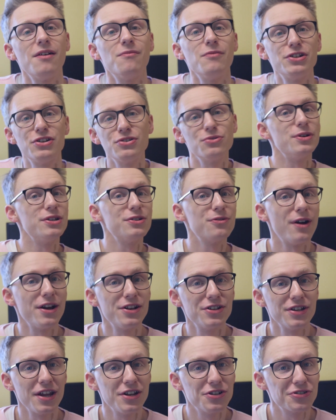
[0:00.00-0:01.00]
which is always quite
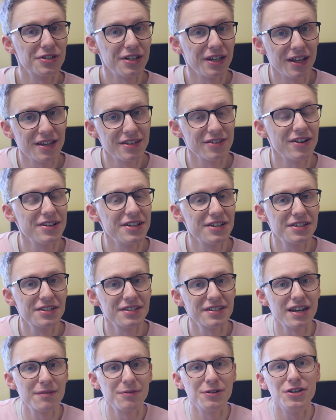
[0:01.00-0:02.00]
interesting, exciting to
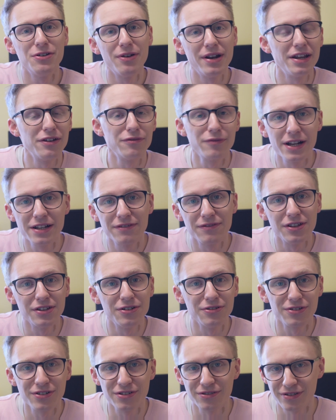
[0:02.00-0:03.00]
set up a new alien race for the
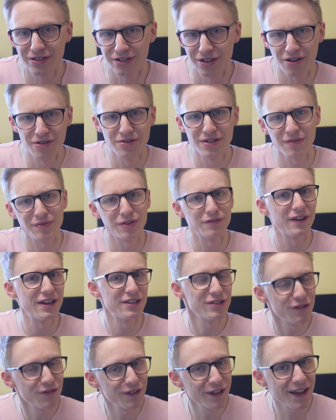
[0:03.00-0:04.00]
Doctor and Co to have to
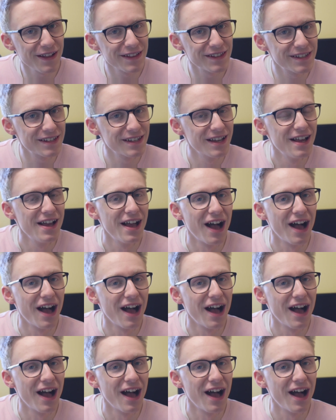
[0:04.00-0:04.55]
face off against.